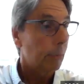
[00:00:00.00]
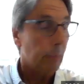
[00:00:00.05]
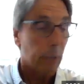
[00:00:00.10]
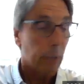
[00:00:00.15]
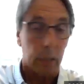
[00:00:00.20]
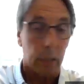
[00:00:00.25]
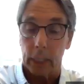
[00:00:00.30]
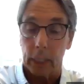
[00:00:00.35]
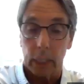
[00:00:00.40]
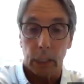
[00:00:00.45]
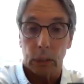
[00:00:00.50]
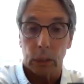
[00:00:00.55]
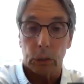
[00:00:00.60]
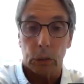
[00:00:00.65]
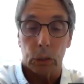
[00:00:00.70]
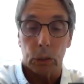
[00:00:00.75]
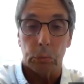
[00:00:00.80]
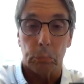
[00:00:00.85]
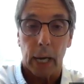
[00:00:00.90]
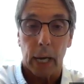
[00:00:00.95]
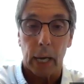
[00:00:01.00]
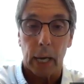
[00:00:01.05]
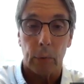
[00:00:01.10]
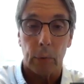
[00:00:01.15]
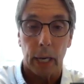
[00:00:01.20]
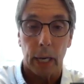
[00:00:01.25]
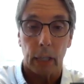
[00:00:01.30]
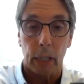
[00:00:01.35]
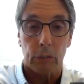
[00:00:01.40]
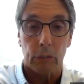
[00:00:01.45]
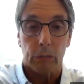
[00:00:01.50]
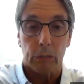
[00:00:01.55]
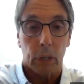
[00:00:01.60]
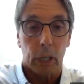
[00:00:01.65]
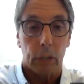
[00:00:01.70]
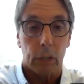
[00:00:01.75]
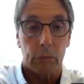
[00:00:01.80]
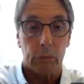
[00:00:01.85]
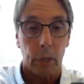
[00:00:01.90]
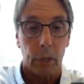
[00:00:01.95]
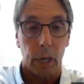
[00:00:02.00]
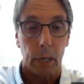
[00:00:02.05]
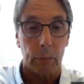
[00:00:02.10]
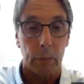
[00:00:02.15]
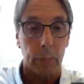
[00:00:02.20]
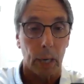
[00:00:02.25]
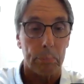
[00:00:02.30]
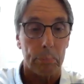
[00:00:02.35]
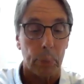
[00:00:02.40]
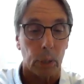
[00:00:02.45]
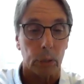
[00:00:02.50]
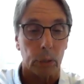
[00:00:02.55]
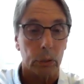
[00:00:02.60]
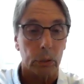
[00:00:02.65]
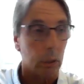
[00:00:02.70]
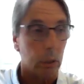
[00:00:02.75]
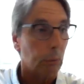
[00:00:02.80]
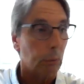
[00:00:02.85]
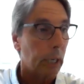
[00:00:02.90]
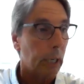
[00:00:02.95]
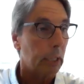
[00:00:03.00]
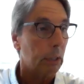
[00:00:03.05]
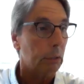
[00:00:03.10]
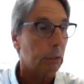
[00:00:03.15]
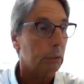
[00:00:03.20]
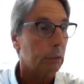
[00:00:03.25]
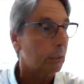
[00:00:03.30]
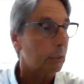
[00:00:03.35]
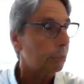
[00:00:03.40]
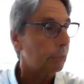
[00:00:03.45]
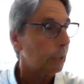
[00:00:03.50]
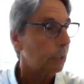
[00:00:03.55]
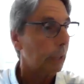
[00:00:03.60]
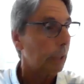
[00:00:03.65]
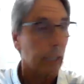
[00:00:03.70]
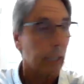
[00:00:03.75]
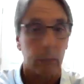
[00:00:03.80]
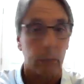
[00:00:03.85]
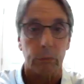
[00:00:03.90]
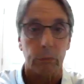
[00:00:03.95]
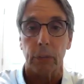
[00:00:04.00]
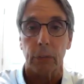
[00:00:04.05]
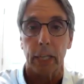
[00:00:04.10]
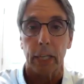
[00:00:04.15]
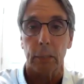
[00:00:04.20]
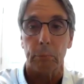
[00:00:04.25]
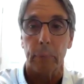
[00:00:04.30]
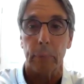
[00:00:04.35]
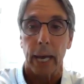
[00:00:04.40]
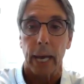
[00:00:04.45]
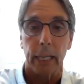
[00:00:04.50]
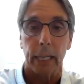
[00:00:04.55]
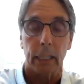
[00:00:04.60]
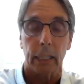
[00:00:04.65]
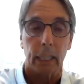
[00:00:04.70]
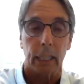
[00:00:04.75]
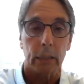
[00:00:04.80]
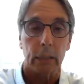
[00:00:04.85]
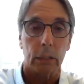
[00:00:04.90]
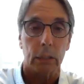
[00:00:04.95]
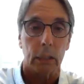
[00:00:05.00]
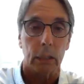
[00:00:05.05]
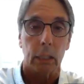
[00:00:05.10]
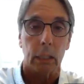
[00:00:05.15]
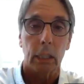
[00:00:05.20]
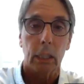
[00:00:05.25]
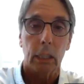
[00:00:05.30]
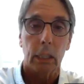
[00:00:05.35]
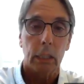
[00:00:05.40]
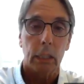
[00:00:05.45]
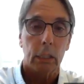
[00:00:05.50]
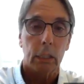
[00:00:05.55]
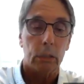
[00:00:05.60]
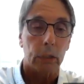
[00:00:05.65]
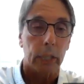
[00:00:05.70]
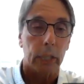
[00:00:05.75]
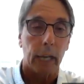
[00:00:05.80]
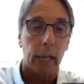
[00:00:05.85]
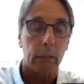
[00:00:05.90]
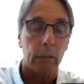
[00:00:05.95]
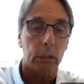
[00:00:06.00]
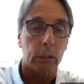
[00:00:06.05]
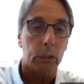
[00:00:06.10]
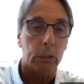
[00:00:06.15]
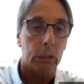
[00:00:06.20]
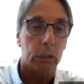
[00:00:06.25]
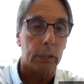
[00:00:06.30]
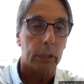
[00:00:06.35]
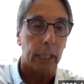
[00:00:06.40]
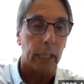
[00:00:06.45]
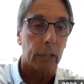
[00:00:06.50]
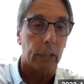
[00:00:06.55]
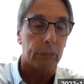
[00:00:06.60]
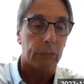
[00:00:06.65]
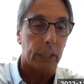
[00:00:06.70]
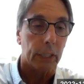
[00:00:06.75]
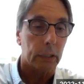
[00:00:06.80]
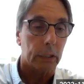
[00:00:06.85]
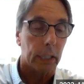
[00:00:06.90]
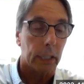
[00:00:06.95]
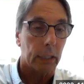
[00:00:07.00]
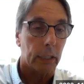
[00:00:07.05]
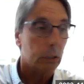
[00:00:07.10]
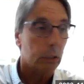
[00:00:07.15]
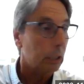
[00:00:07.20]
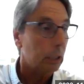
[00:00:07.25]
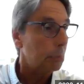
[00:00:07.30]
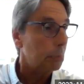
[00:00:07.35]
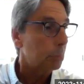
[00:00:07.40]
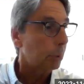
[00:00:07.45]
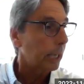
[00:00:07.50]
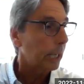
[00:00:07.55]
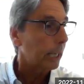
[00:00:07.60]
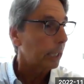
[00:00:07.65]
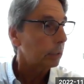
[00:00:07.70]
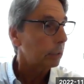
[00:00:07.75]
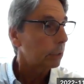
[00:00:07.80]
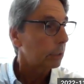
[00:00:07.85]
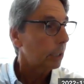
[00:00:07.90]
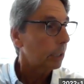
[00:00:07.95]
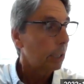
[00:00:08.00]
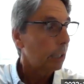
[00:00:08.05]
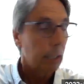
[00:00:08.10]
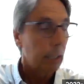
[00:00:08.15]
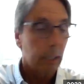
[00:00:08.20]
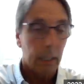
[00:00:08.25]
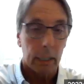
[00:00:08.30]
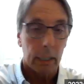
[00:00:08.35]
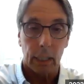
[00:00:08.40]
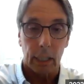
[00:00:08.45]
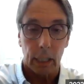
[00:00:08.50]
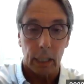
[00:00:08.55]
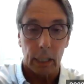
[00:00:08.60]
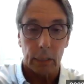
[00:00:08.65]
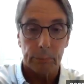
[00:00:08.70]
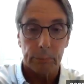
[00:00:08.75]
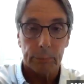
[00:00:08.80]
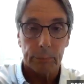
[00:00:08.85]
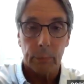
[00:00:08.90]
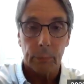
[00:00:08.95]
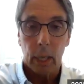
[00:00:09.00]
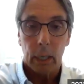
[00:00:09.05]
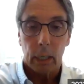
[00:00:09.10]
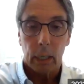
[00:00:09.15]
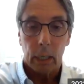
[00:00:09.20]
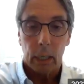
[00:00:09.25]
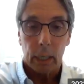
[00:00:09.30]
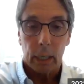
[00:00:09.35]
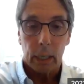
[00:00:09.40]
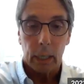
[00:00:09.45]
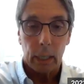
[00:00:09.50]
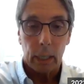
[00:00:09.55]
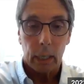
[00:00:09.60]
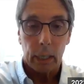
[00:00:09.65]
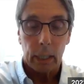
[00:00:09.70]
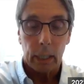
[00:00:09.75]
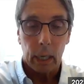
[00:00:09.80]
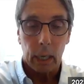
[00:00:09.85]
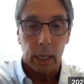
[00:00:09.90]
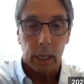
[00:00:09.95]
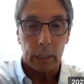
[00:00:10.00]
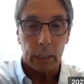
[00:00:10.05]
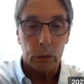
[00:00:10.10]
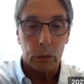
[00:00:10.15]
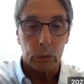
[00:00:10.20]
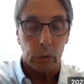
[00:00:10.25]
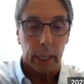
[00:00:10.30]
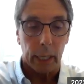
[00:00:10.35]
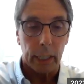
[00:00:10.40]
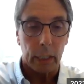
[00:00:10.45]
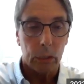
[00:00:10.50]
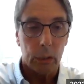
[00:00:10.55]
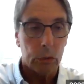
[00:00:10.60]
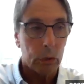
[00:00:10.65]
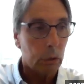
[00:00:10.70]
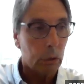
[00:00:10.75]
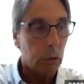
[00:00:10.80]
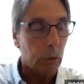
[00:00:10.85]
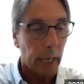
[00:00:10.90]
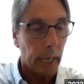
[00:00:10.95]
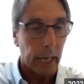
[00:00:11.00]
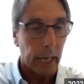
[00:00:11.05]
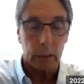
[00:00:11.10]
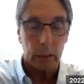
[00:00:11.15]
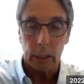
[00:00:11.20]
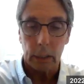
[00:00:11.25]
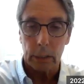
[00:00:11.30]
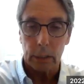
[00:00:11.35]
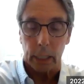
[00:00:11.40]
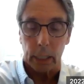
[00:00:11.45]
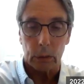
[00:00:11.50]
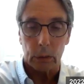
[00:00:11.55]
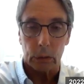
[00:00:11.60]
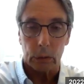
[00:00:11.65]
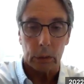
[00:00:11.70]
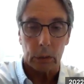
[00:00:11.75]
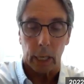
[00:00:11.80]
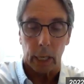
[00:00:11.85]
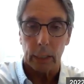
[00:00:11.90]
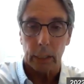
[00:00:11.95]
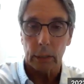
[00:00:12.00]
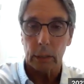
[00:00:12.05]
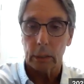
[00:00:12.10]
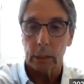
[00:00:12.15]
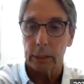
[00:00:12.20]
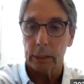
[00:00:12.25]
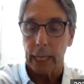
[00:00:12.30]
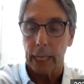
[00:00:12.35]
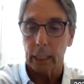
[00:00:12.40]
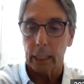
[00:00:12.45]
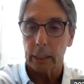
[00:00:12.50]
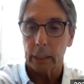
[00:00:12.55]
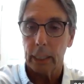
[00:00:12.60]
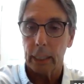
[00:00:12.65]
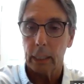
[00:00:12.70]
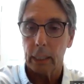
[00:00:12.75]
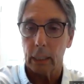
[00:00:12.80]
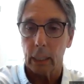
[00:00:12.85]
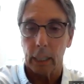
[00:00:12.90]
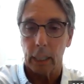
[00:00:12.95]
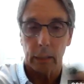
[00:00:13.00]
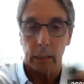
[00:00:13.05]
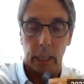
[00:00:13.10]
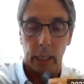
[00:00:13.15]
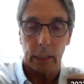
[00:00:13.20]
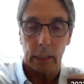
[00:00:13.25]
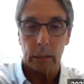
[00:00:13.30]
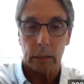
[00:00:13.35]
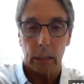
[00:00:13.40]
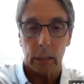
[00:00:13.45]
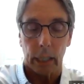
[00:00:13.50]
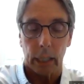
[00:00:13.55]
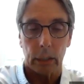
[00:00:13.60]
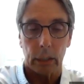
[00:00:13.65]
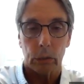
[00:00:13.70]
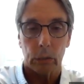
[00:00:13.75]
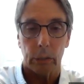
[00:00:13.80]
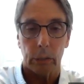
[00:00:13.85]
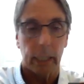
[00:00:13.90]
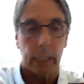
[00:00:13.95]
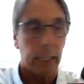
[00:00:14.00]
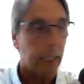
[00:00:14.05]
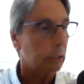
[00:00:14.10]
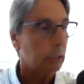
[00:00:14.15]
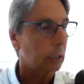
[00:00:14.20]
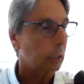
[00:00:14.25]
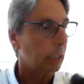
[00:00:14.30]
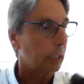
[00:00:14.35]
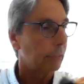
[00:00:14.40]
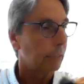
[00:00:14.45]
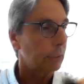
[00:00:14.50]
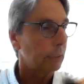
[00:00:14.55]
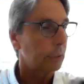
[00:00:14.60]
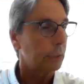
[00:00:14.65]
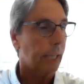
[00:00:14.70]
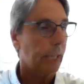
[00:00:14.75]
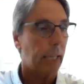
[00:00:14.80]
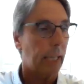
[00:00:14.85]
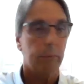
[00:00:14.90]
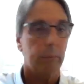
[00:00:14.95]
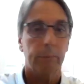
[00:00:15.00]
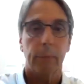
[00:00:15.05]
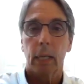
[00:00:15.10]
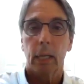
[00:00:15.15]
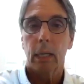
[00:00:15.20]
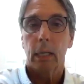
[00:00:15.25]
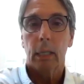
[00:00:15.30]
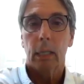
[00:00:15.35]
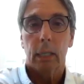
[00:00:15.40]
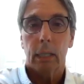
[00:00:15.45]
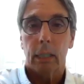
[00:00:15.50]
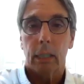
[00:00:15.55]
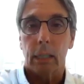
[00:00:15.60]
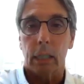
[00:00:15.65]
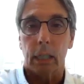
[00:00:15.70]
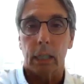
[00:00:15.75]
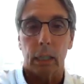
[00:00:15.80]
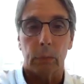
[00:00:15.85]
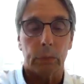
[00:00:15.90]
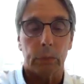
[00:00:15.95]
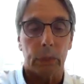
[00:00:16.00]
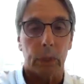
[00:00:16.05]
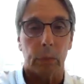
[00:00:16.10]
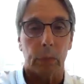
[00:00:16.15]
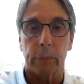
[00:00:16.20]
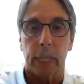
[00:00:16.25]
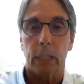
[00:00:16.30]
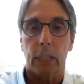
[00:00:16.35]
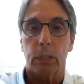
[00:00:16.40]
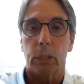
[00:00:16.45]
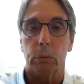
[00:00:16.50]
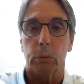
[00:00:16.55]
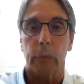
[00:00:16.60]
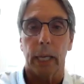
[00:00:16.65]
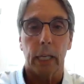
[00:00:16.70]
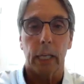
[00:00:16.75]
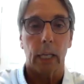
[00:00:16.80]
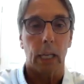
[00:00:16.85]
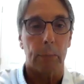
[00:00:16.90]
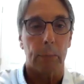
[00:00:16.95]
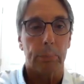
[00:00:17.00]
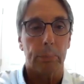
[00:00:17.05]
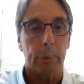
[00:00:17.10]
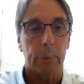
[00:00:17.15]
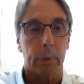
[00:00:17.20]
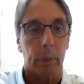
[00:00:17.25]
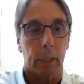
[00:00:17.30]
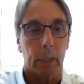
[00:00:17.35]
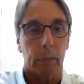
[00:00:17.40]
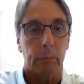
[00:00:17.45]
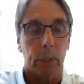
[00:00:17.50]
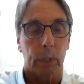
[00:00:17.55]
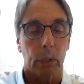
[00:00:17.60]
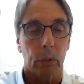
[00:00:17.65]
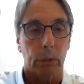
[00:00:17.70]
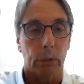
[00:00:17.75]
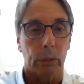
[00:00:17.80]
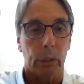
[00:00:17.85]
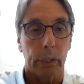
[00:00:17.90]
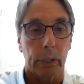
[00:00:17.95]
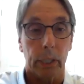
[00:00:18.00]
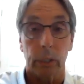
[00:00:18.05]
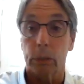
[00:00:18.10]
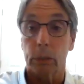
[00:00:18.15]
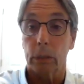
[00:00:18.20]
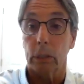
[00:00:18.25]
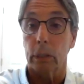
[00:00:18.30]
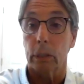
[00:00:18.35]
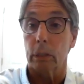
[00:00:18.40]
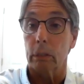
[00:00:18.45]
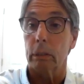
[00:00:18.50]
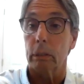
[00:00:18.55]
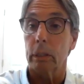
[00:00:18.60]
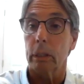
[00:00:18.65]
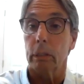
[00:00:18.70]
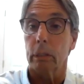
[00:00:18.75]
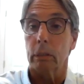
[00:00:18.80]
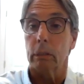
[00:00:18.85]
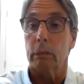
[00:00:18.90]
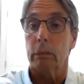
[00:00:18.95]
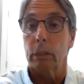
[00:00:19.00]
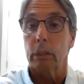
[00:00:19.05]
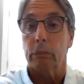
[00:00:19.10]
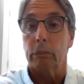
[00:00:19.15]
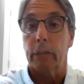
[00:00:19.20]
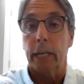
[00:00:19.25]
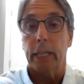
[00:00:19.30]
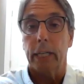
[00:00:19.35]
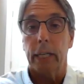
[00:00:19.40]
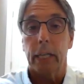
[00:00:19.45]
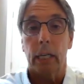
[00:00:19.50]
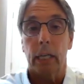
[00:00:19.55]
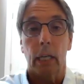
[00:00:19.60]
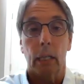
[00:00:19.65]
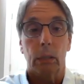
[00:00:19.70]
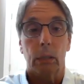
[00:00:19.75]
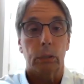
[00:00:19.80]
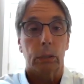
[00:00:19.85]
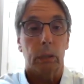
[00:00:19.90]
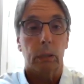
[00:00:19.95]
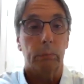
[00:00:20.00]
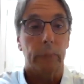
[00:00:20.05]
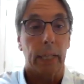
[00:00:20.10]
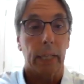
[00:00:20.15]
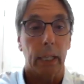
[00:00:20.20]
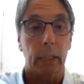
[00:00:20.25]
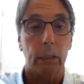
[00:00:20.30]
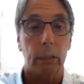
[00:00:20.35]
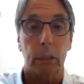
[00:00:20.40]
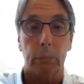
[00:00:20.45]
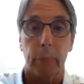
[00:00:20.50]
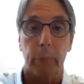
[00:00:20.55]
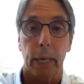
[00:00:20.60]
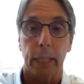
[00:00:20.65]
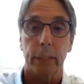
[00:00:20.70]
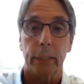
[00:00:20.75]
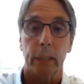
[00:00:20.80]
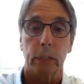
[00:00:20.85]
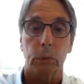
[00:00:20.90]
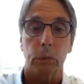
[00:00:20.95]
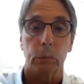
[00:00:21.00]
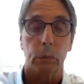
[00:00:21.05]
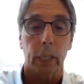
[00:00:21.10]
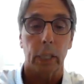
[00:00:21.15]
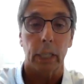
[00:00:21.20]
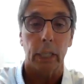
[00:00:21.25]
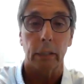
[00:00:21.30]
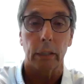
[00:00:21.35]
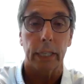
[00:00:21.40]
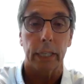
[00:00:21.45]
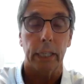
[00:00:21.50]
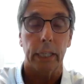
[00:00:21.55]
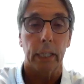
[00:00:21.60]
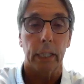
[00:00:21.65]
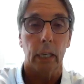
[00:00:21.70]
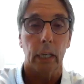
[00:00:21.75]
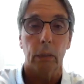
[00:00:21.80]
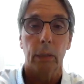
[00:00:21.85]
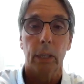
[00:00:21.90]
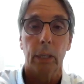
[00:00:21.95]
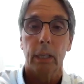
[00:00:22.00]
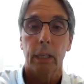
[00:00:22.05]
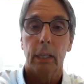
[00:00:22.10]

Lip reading: And it's just my way of my personal way to feel like I'm fighting back against the challenges that FSHD brings. I try to do these exercises daily. I treat it as a level set. Some days you wake up, we all know this, you're ready to go. Some days the bed doesn't want to let you go.